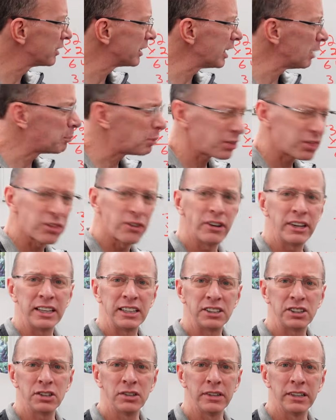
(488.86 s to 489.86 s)
can I put
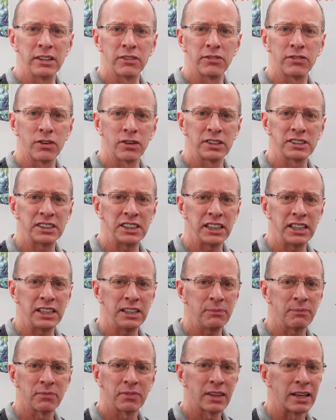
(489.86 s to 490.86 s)
32 into
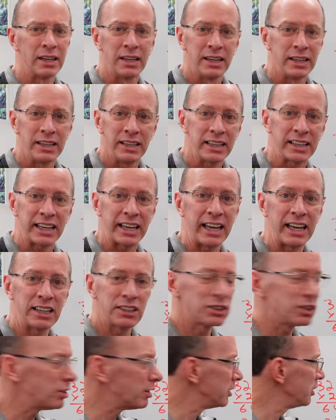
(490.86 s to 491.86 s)
14? You
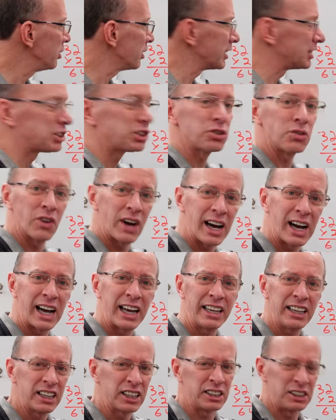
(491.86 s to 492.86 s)
can't do it. You could try,
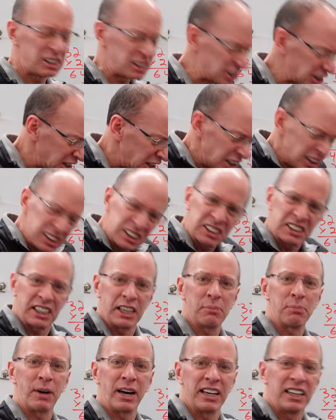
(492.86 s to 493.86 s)
you could just
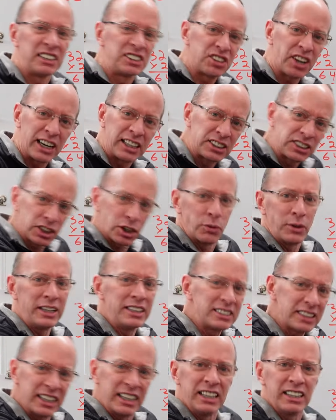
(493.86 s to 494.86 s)
step on it and try to
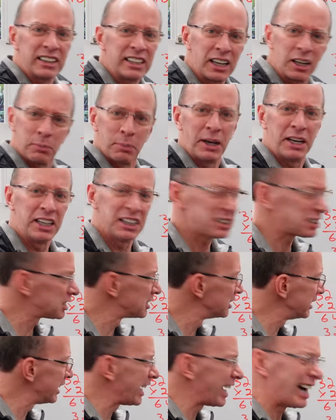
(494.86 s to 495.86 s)
squeeze it in there, but it's
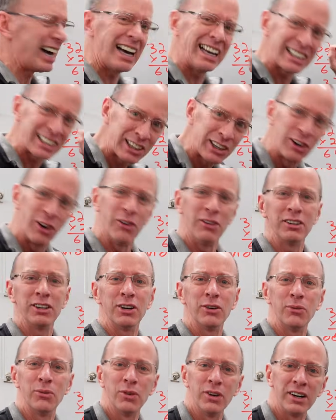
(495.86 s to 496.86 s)
not going to
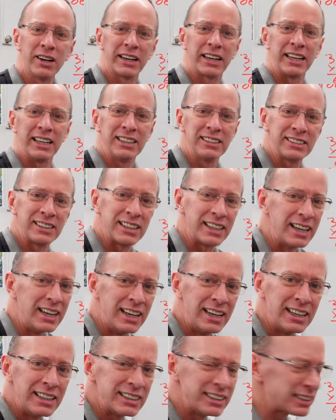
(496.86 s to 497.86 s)
work, is it?
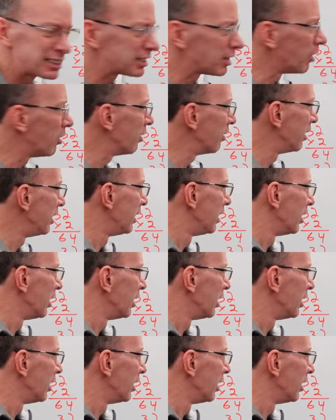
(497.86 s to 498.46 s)
This, oh,